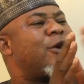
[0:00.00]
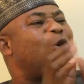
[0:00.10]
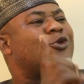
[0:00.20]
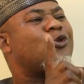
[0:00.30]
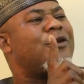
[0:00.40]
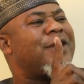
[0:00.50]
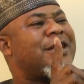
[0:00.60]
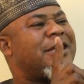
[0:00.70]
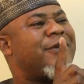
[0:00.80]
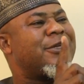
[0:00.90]
constitution of
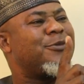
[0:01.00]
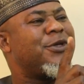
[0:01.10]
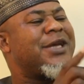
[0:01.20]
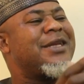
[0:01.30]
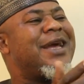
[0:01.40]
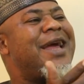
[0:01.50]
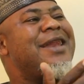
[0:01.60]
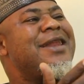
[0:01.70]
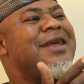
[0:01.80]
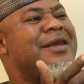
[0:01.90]
Nigeria is very simple. It said
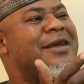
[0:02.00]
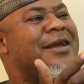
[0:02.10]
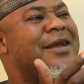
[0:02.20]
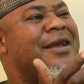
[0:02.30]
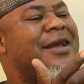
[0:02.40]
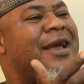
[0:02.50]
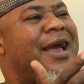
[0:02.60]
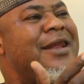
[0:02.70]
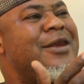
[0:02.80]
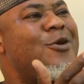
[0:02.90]
any
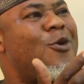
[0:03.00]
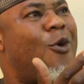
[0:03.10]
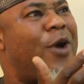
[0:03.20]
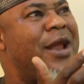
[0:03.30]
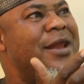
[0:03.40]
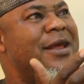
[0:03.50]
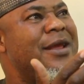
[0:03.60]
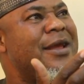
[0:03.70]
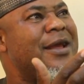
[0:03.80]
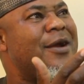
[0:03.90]
law, any
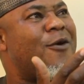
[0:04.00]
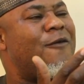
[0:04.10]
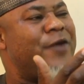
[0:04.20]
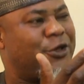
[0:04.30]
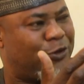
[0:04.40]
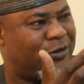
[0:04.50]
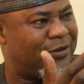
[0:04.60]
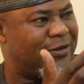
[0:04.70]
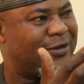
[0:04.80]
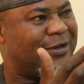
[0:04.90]
convention
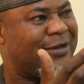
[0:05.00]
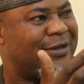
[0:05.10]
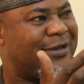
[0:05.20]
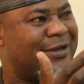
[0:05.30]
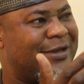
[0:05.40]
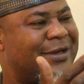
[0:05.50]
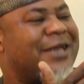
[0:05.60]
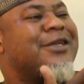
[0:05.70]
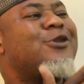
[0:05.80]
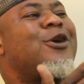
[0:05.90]

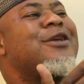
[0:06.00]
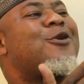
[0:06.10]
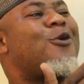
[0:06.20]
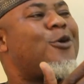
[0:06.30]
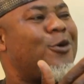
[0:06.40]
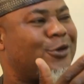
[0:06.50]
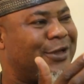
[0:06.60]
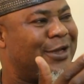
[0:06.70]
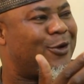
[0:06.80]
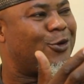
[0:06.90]
that is not in
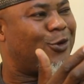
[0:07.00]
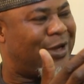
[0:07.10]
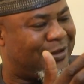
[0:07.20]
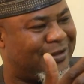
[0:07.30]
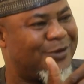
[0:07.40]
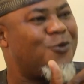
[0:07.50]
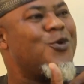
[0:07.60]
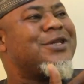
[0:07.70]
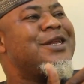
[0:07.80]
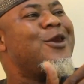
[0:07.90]
consonance
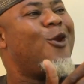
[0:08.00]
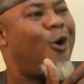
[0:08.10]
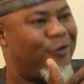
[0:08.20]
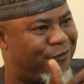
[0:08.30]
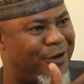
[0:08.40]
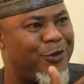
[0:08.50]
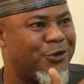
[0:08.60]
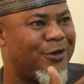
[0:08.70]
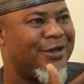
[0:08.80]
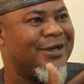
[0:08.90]
with the law of the
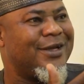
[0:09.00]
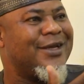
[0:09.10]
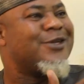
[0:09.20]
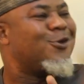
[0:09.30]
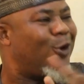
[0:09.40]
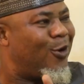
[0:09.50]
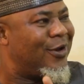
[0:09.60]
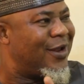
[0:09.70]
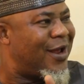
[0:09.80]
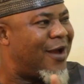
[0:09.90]
federation is
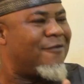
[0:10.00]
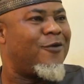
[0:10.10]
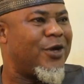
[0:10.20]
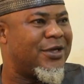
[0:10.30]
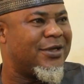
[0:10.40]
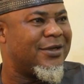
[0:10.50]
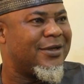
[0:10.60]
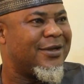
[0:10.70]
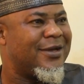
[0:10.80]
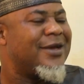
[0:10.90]
null and void.
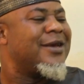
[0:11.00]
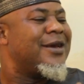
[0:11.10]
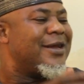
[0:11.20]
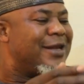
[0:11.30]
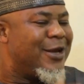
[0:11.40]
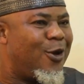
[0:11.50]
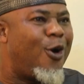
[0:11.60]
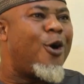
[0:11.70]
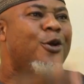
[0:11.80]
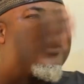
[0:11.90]
The
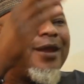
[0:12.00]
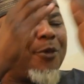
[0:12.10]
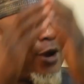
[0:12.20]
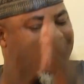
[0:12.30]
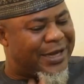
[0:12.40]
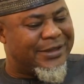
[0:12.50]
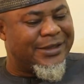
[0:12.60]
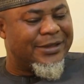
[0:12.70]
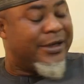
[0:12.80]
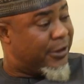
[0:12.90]
law
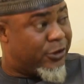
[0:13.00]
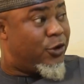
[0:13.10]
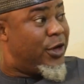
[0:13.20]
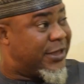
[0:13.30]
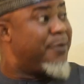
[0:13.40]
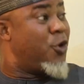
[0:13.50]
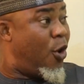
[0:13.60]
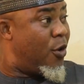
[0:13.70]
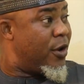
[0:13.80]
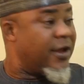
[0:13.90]
democratizing, not the same
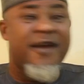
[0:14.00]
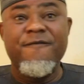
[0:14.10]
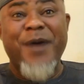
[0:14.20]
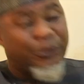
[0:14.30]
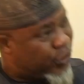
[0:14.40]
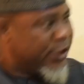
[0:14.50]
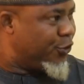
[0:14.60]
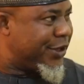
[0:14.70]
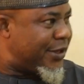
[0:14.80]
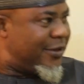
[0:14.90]
law, gave back to
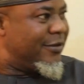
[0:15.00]
TUC.